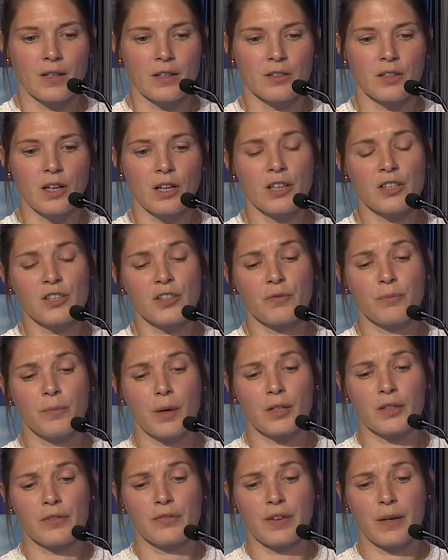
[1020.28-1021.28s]
Knowledge of
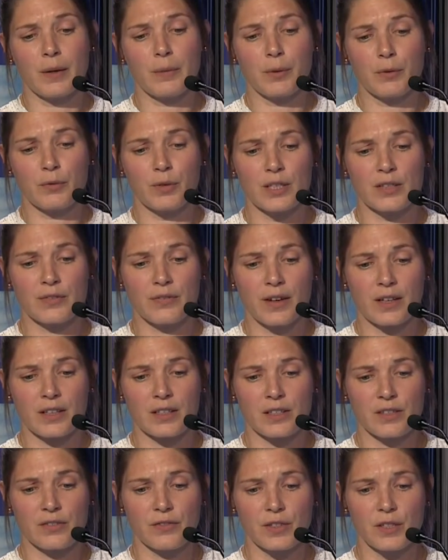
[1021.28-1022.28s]
modifiable risk
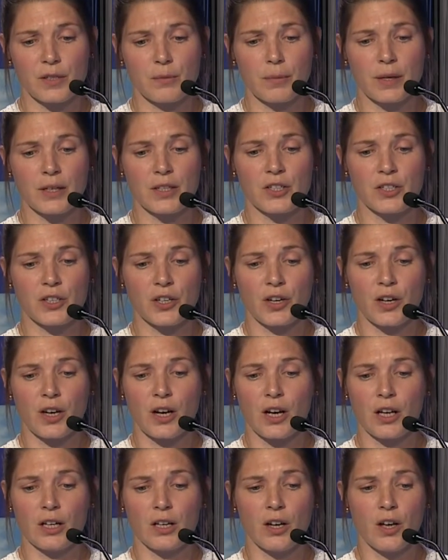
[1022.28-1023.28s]
factors for dementia
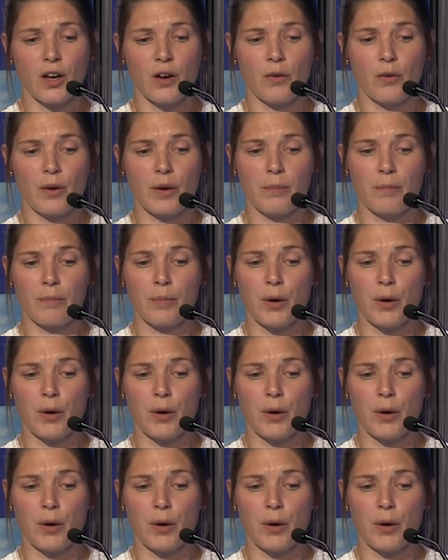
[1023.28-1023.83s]
are low in